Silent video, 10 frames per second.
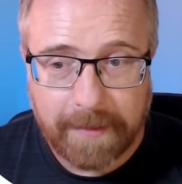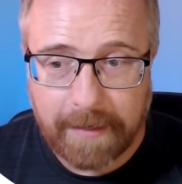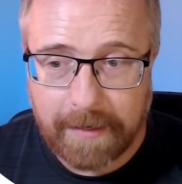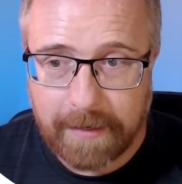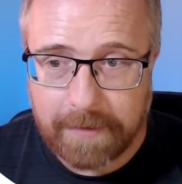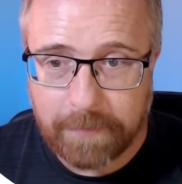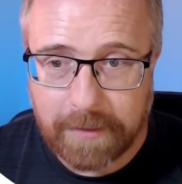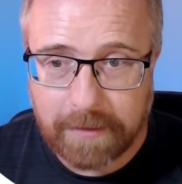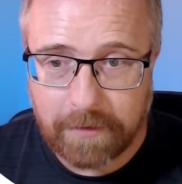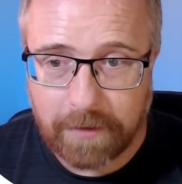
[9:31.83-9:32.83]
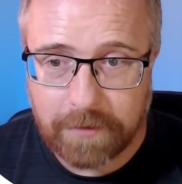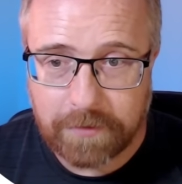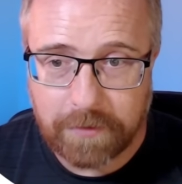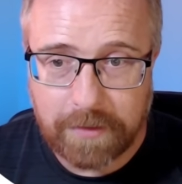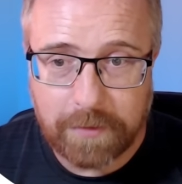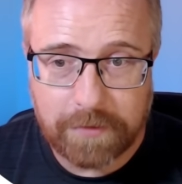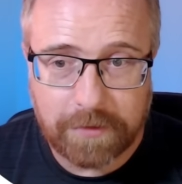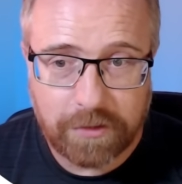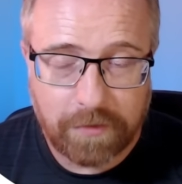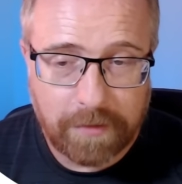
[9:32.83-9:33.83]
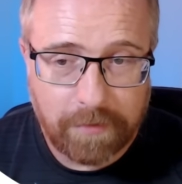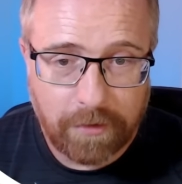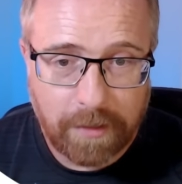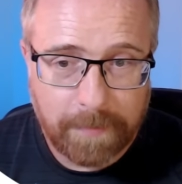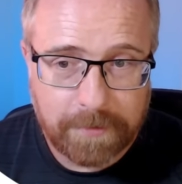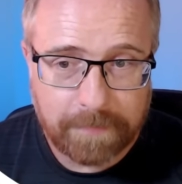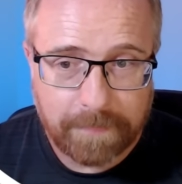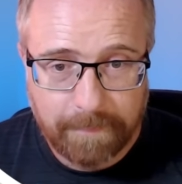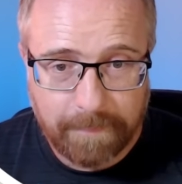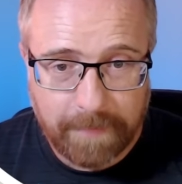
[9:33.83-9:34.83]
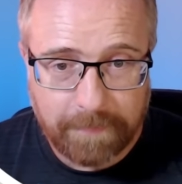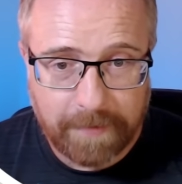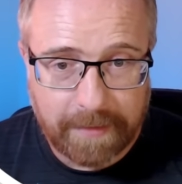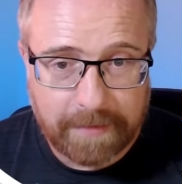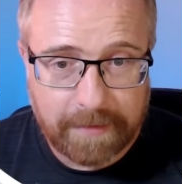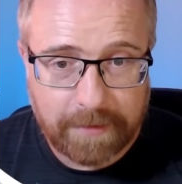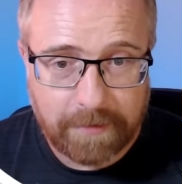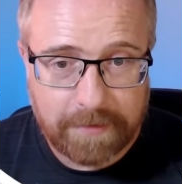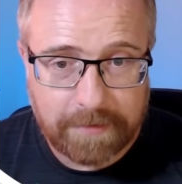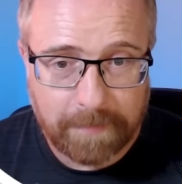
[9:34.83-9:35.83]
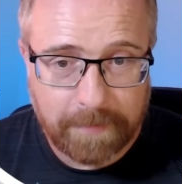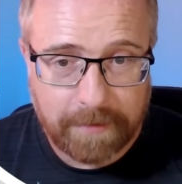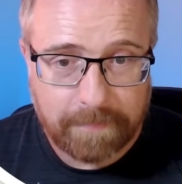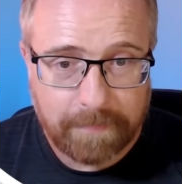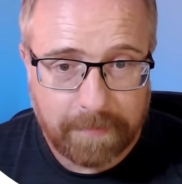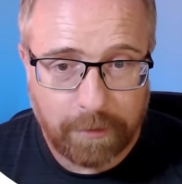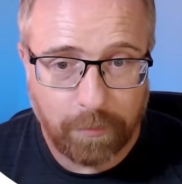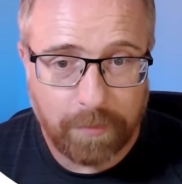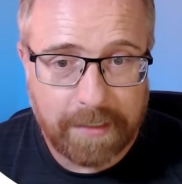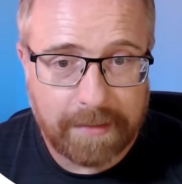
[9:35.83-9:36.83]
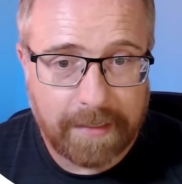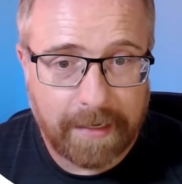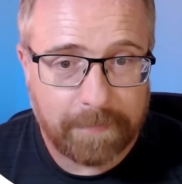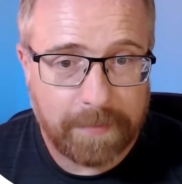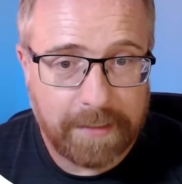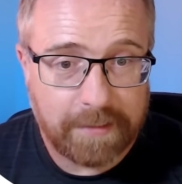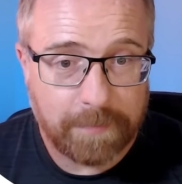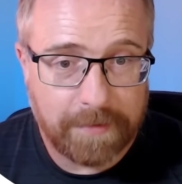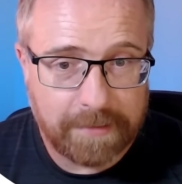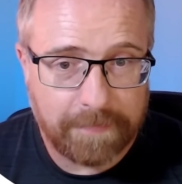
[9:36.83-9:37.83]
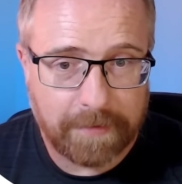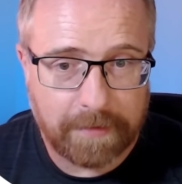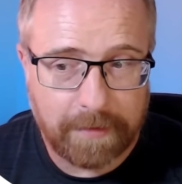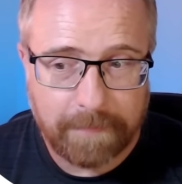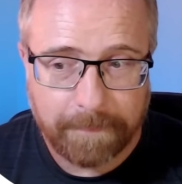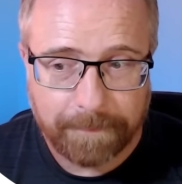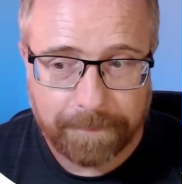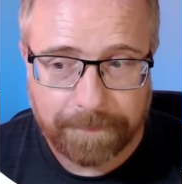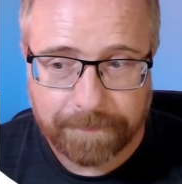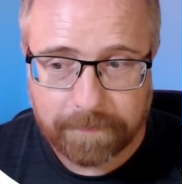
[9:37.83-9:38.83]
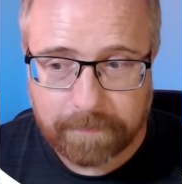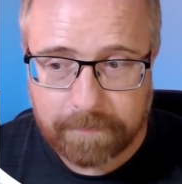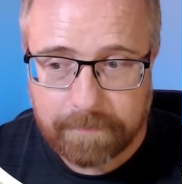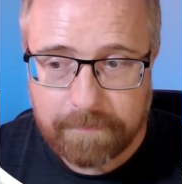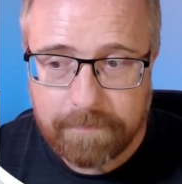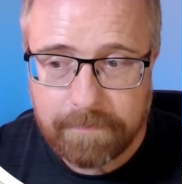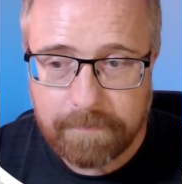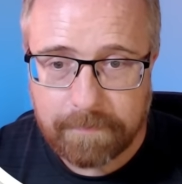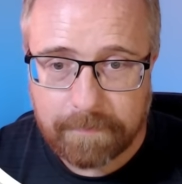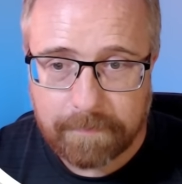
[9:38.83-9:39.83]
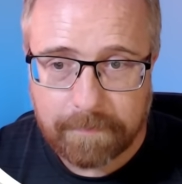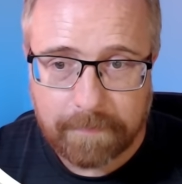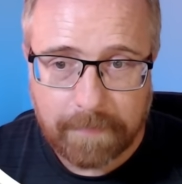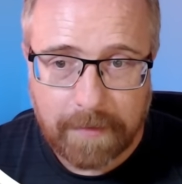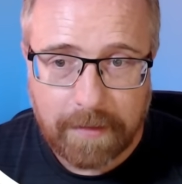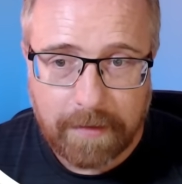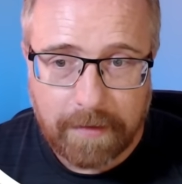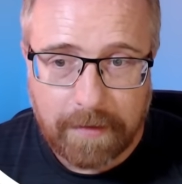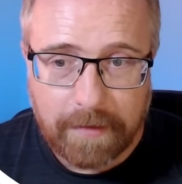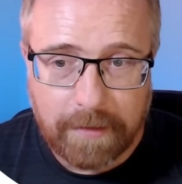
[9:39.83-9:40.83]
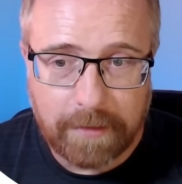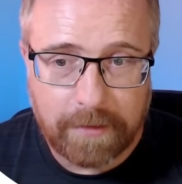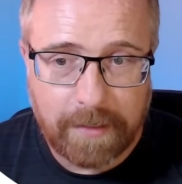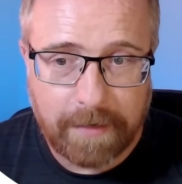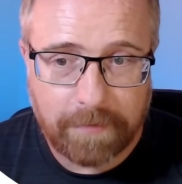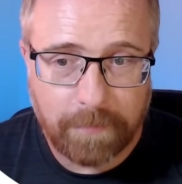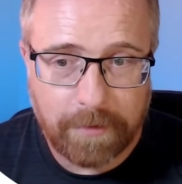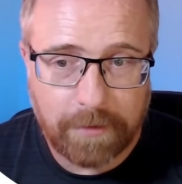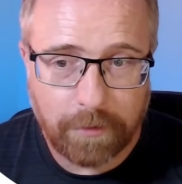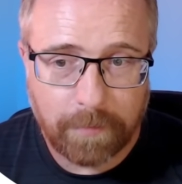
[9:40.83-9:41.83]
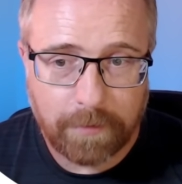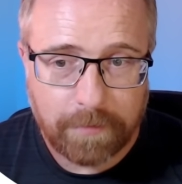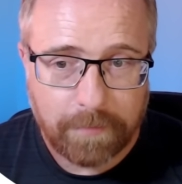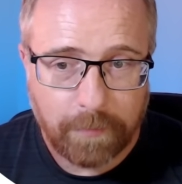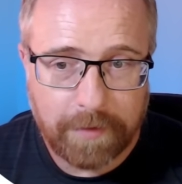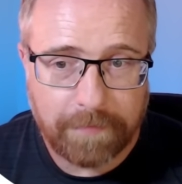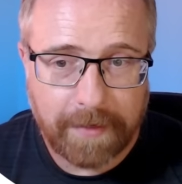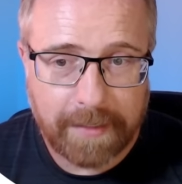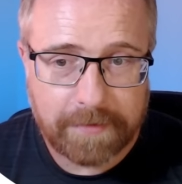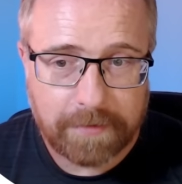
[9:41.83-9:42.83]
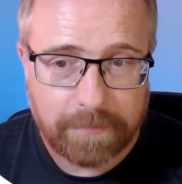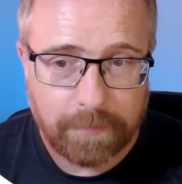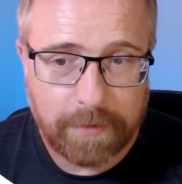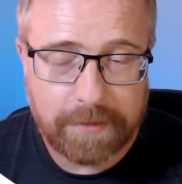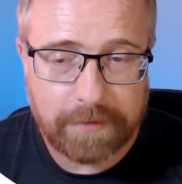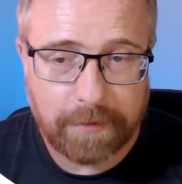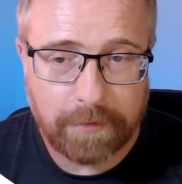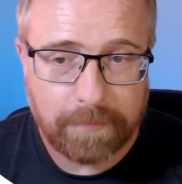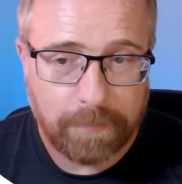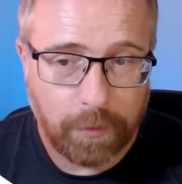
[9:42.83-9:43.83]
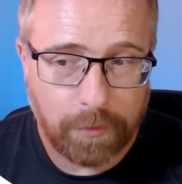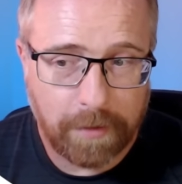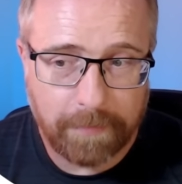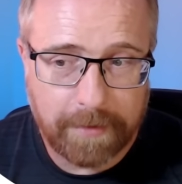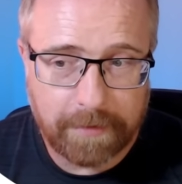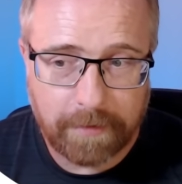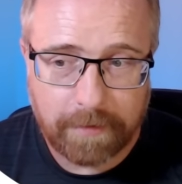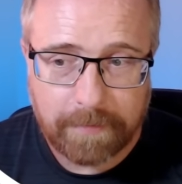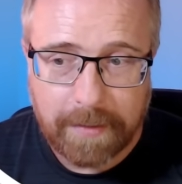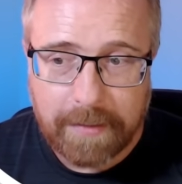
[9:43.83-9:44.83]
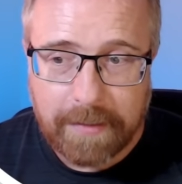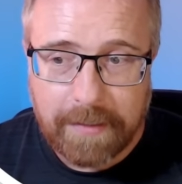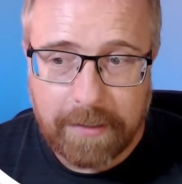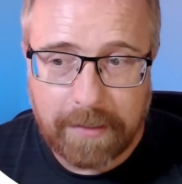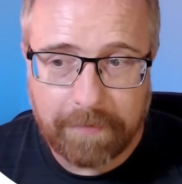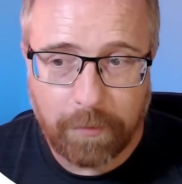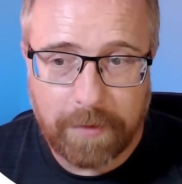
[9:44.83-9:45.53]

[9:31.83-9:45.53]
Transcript: And we can also use the screen reader option. If I click on something, they'll read that piece specifically. ingredients. Ensure unlabeled element. You can have them read normal, read fast, read, fast, read, read slow, or not read at all. You can have a